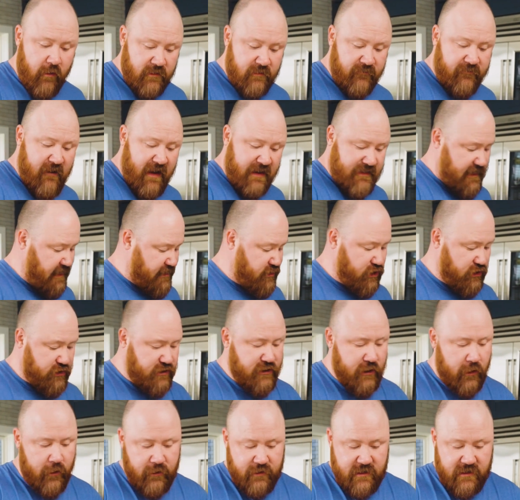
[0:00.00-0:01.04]
In fact, I just
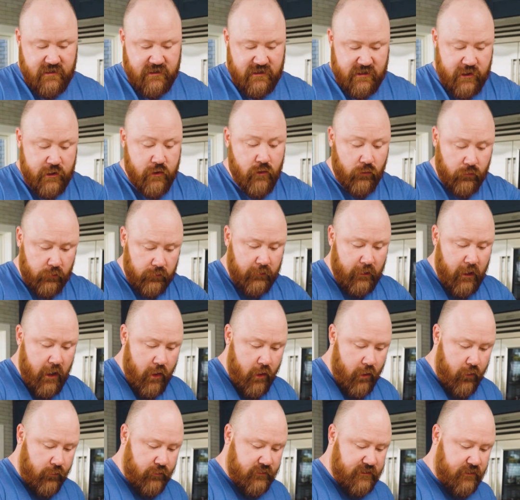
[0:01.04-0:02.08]
turned it to
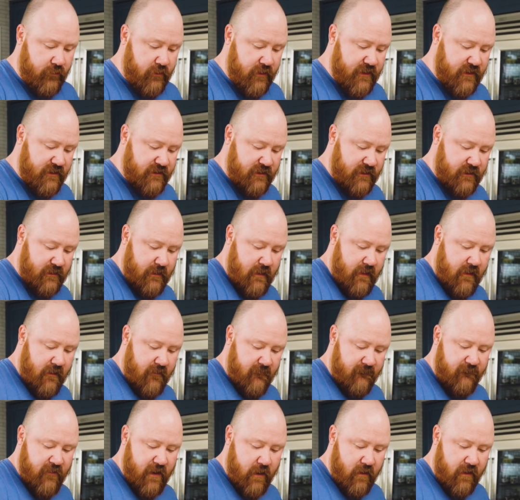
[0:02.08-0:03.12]
low, so it is
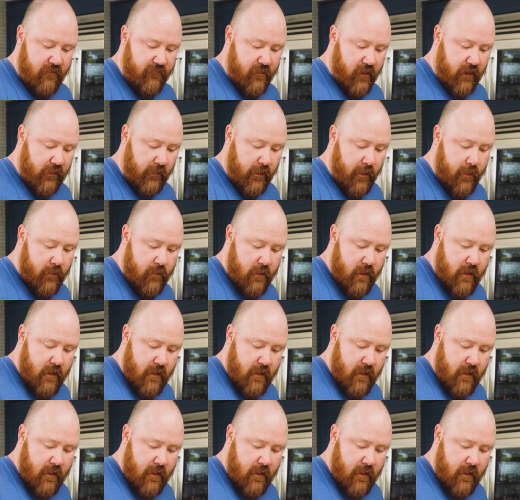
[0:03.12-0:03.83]
very, very low.